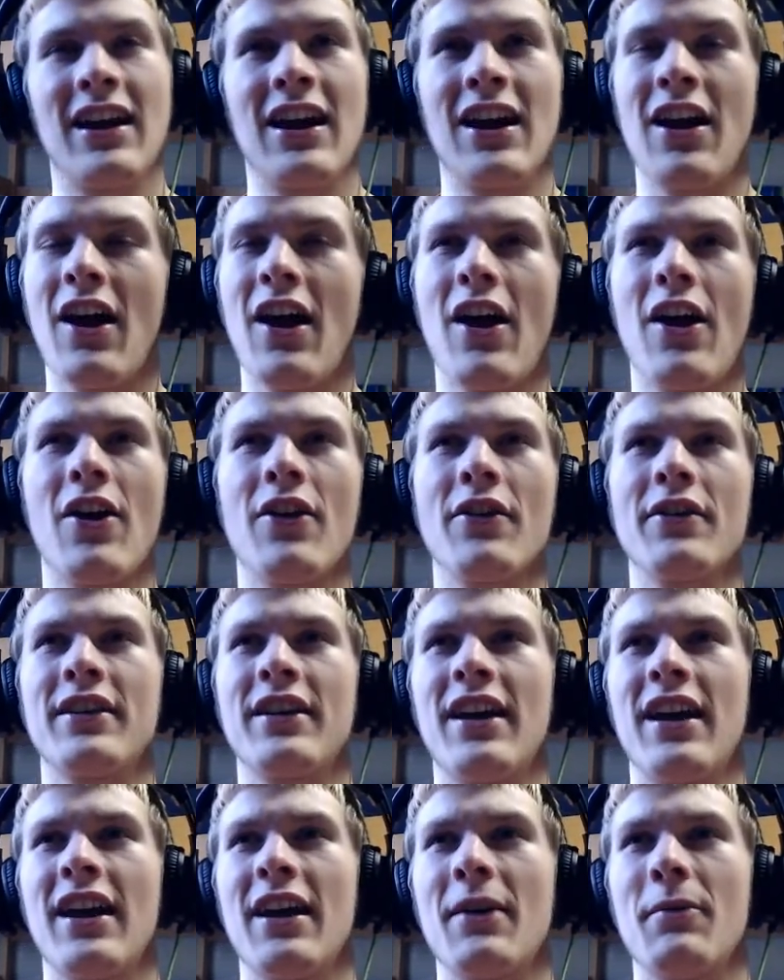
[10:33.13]

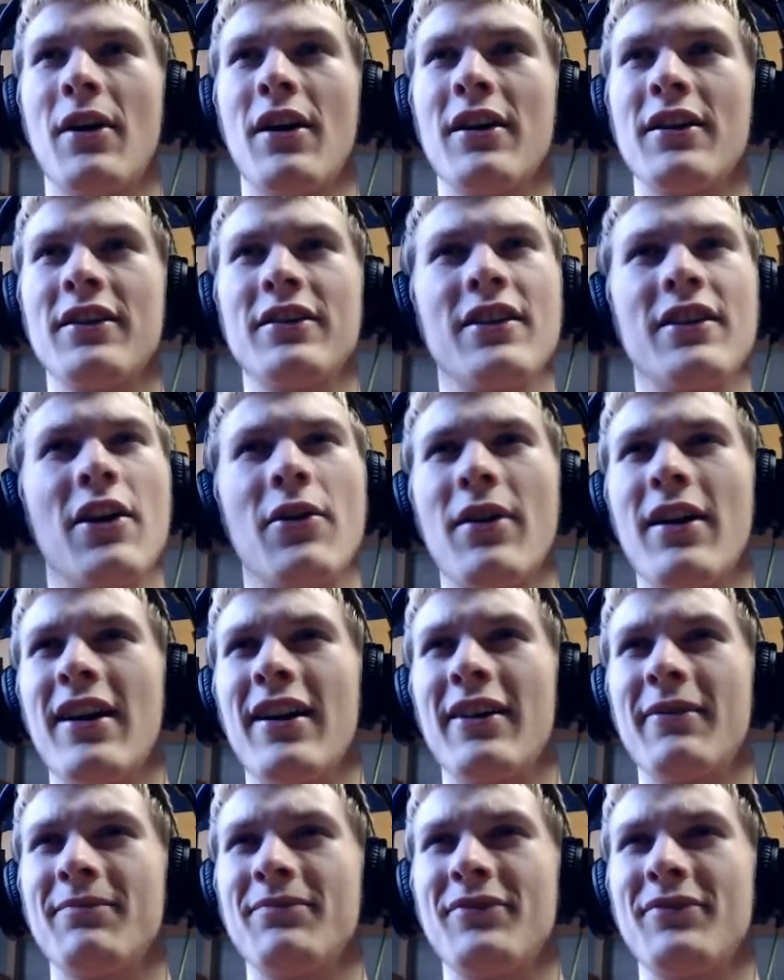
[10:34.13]
Okay, well, you know
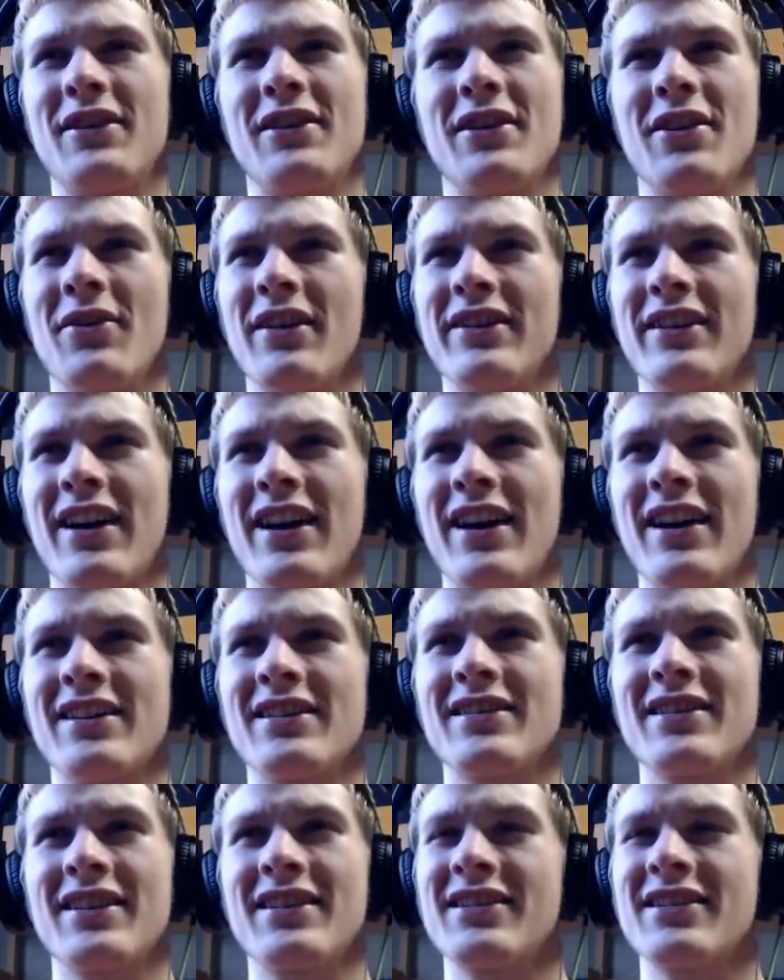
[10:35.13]
what? You know what,
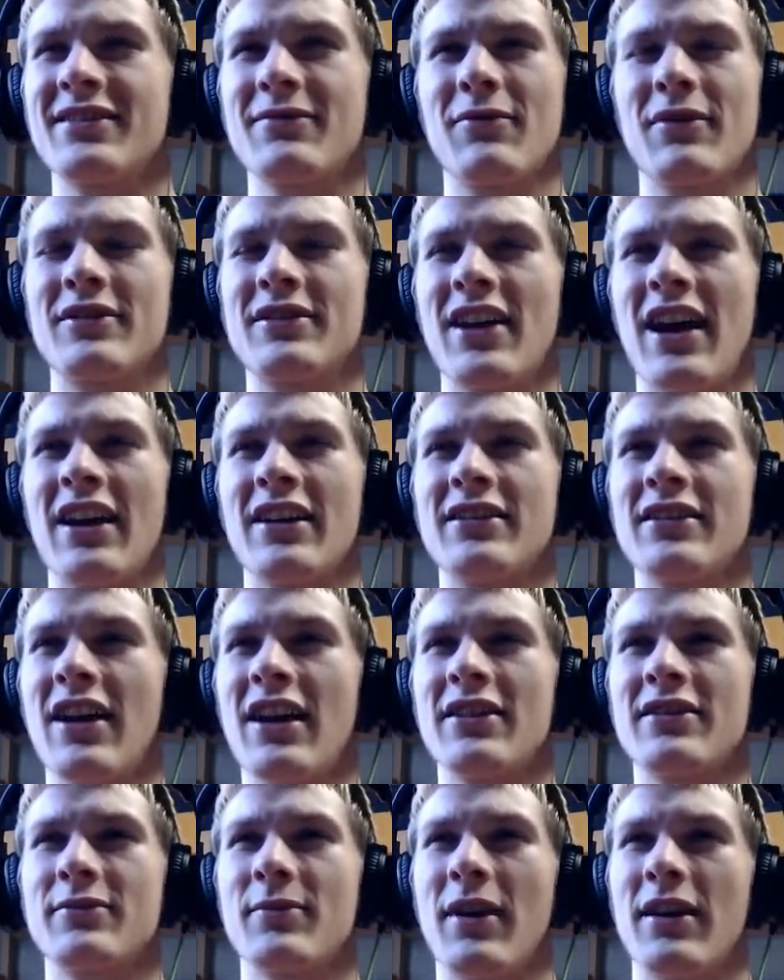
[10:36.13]
guys? Let's. What, I,
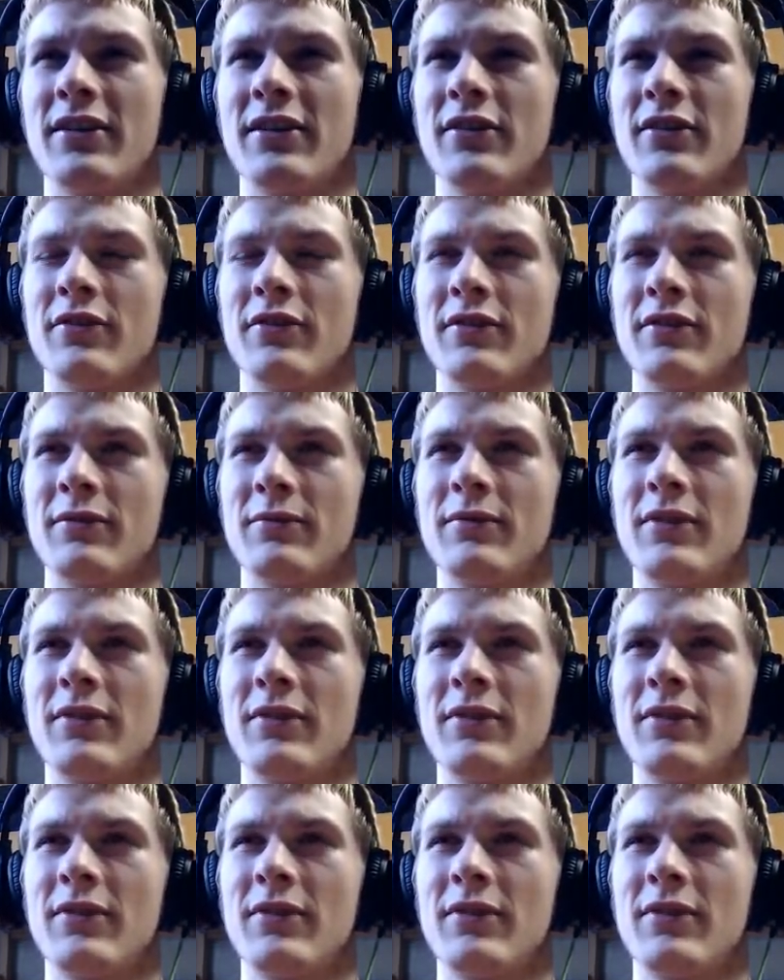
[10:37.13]
I just want to go.